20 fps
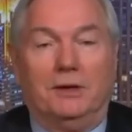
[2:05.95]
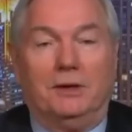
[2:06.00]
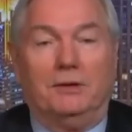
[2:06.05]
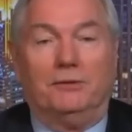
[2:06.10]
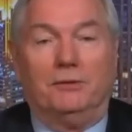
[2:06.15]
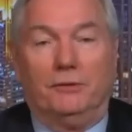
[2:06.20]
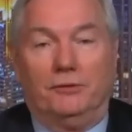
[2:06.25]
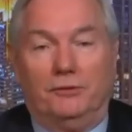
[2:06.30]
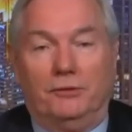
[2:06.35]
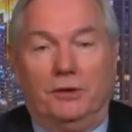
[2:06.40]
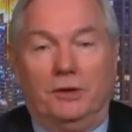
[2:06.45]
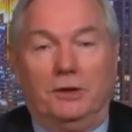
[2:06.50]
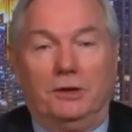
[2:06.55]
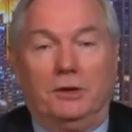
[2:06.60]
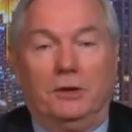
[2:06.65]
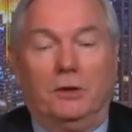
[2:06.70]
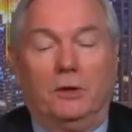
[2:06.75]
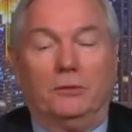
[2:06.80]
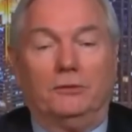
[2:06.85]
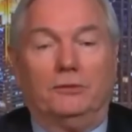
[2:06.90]
If you're
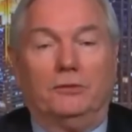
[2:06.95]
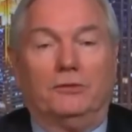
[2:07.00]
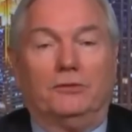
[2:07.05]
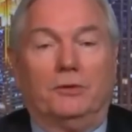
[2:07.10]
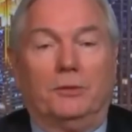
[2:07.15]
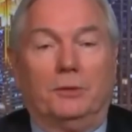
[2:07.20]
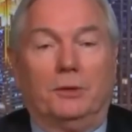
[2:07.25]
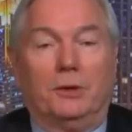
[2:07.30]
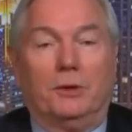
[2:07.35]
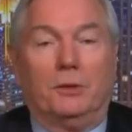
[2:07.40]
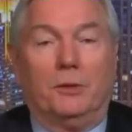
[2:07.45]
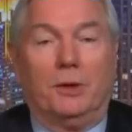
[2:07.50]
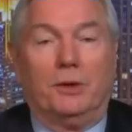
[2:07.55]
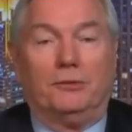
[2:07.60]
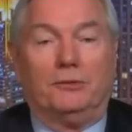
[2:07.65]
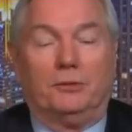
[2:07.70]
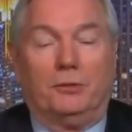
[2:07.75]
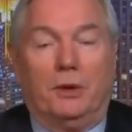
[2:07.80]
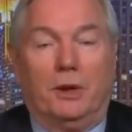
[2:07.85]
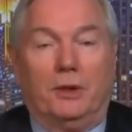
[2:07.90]
sitting close to someone at a
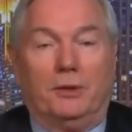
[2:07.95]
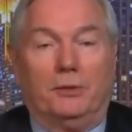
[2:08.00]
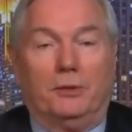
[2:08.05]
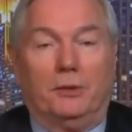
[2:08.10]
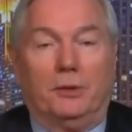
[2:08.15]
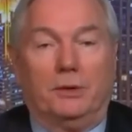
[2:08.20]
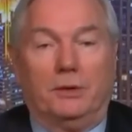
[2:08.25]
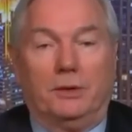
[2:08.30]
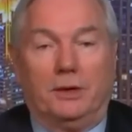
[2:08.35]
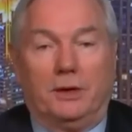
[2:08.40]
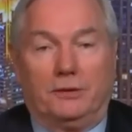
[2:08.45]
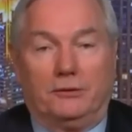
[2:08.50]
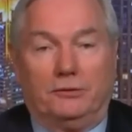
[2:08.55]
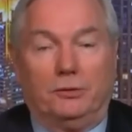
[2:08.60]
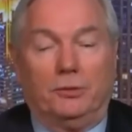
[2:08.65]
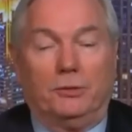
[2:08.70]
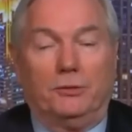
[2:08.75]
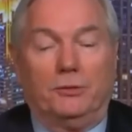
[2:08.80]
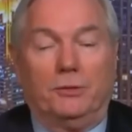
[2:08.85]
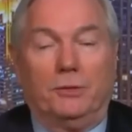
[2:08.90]
restaurant or next
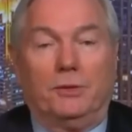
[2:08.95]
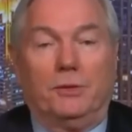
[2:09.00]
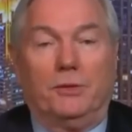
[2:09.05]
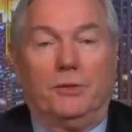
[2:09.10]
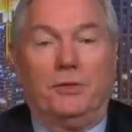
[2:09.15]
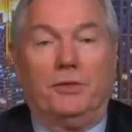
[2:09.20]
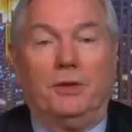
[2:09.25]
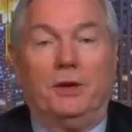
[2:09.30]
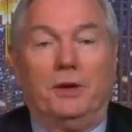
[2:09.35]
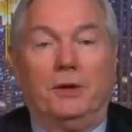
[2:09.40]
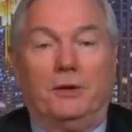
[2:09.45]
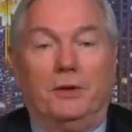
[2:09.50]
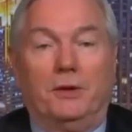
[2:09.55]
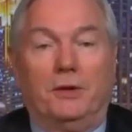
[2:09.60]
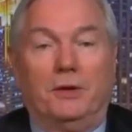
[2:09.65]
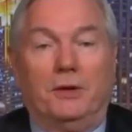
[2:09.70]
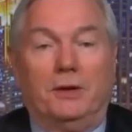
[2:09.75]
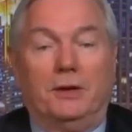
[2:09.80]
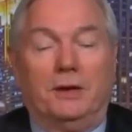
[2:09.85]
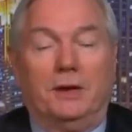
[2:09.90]
to them in a
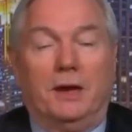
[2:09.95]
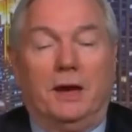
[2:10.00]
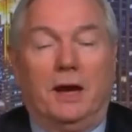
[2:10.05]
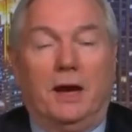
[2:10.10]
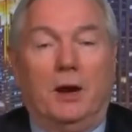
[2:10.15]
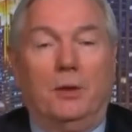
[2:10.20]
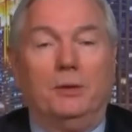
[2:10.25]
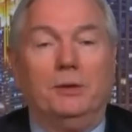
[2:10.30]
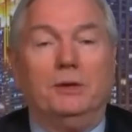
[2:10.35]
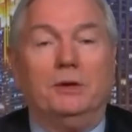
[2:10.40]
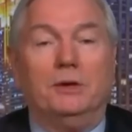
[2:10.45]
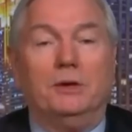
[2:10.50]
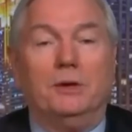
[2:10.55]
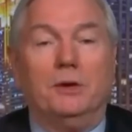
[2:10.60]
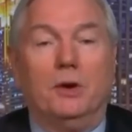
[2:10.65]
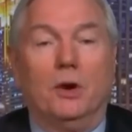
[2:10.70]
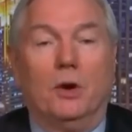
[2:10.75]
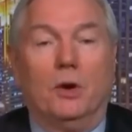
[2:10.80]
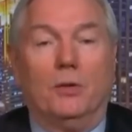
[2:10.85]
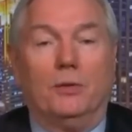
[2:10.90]
theater, how are you
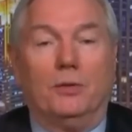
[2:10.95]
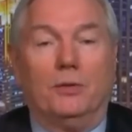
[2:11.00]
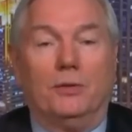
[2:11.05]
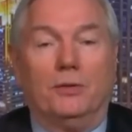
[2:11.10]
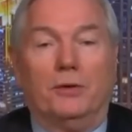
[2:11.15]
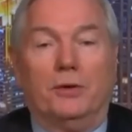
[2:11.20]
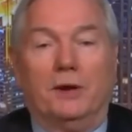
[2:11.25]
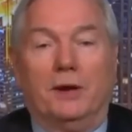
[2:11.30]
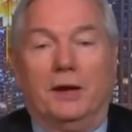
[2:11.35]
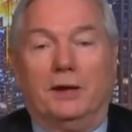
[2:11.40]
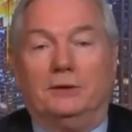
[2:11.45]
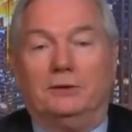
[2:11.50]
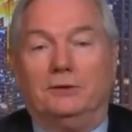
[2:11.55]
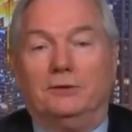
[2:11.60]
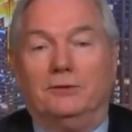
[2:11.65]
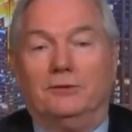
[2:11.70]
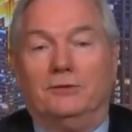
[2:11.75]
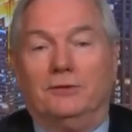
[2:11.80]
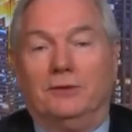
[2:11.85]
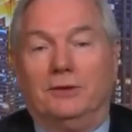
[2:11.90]
going to know that they're not
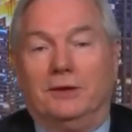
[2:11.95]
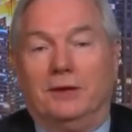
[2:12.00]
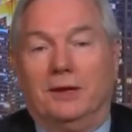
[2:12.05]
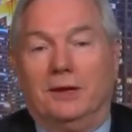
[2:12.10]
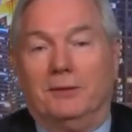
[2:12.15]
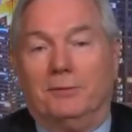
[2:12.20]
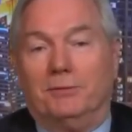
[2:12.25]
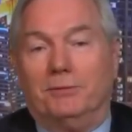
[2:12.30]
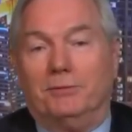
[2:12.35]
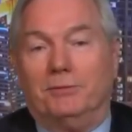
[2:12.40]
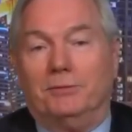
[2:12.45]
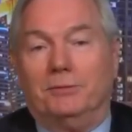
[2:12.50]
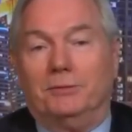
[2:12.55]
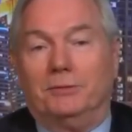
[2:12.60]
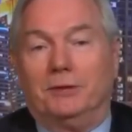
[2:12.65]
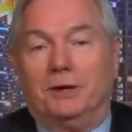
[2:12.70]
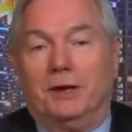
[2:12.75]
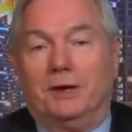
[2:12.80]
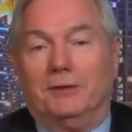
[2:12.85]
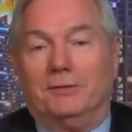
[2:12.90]
just
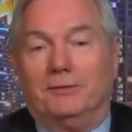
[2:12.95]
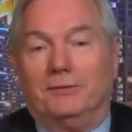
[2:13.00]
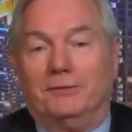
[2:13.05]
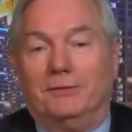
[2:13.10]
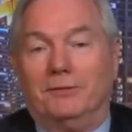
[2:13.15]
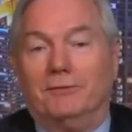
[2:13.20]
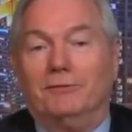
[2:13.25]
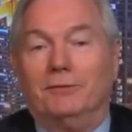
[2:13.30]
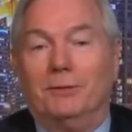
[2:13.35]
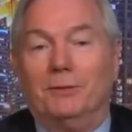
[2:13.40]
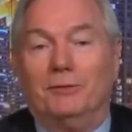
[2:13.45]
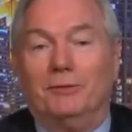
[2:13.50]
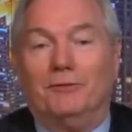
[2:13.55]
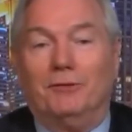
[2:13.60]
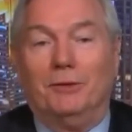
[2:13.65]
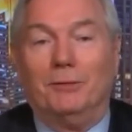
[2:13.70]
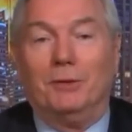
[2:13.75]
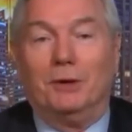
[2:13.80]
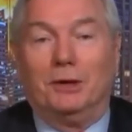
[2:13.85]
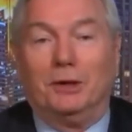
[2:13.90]
kind of
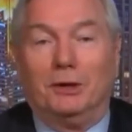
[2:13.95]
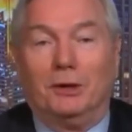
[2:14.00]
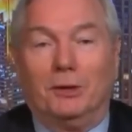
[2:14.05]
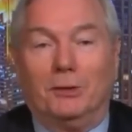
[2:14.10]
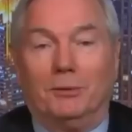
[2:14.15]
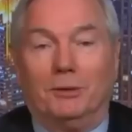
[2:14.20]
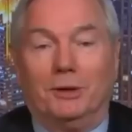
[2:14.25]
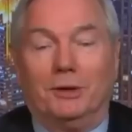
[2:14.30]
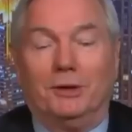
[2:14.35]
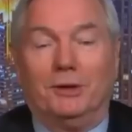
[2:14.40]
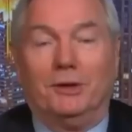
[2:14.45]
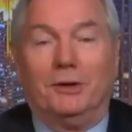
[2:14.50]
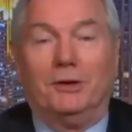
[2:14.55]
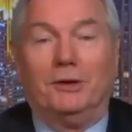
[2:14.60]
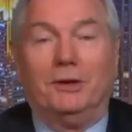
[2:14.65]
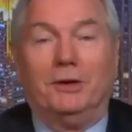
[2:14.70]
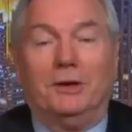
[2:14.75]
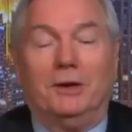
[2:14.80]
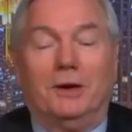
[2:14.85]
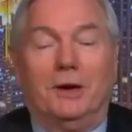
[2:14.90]
fibbing a little bit
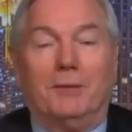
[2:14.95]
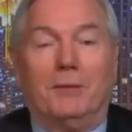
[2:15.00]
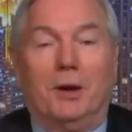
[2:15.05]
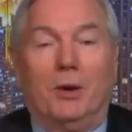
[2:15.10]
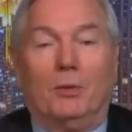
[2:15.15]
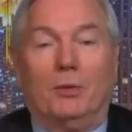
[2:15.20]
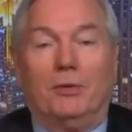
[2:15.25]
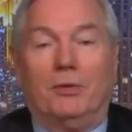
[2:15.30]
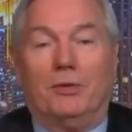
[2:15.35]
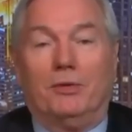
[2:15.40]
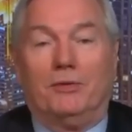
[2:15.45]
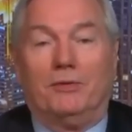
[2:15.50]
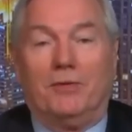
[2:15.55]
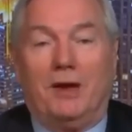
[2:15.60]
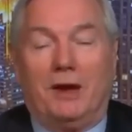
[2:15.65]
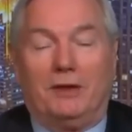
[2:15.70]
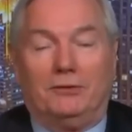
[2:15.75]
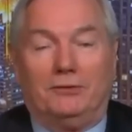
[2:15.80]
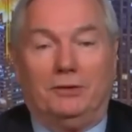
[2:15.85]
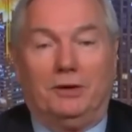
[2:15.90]
here about whether they're
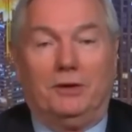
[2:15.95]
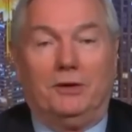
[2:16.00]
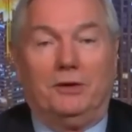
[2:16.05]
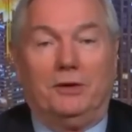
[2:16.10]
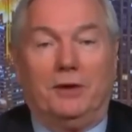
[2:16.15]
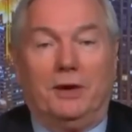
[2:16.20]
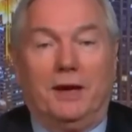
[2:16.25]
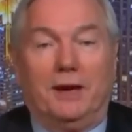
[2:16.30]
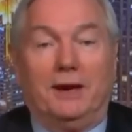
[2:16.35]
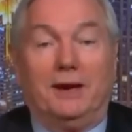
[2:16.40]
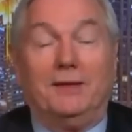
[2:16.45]
vaccinated or not?